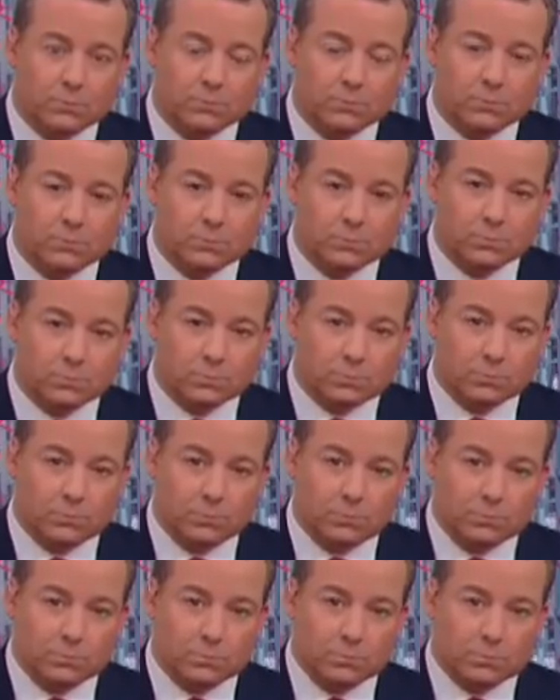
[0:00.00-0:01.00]

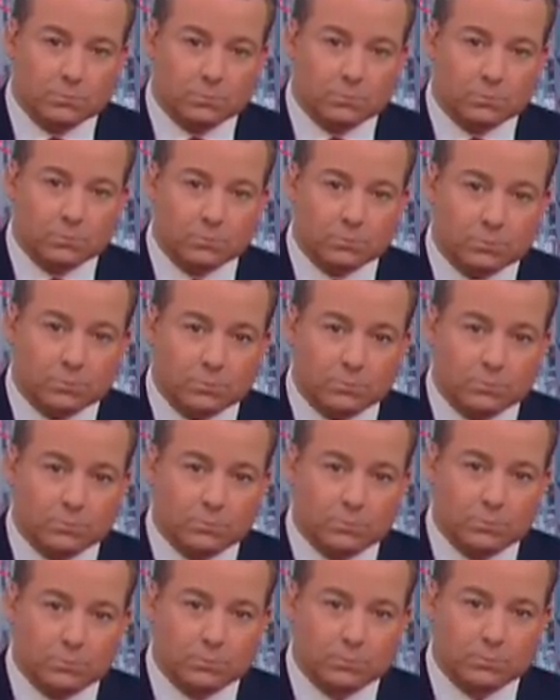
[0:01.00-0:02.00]

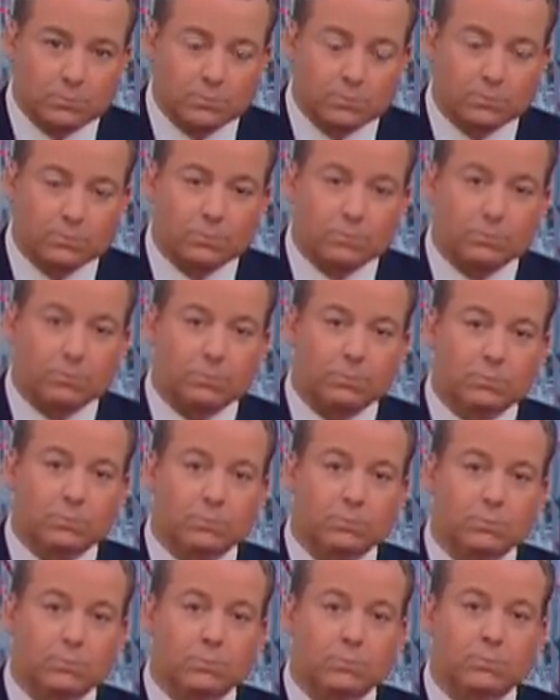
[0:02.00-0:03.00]

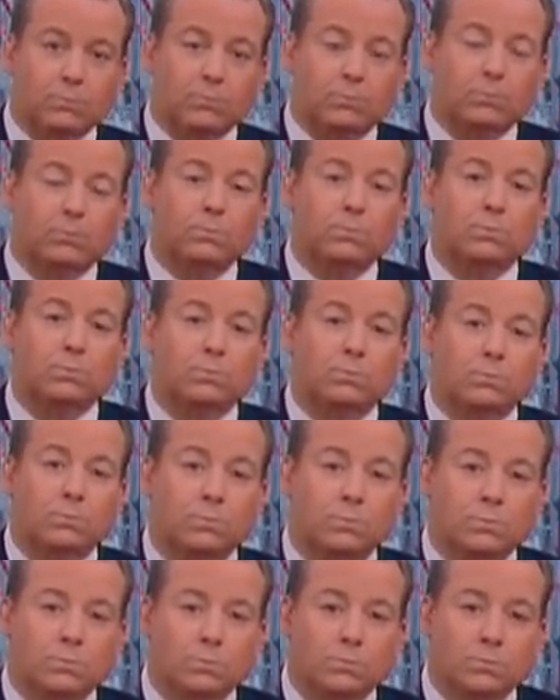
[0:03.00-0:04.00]

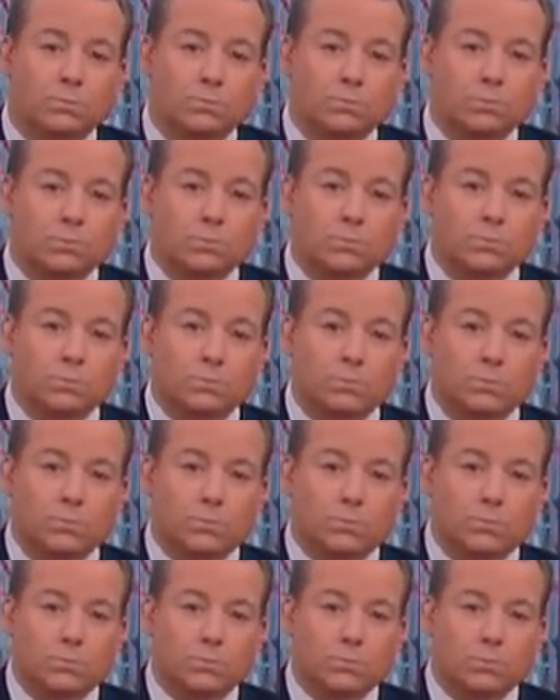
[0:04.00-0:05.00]

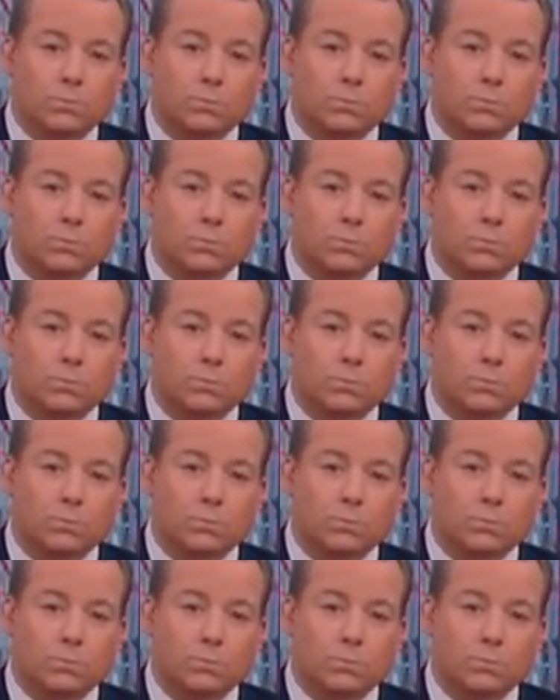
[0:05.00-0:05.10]
(silent)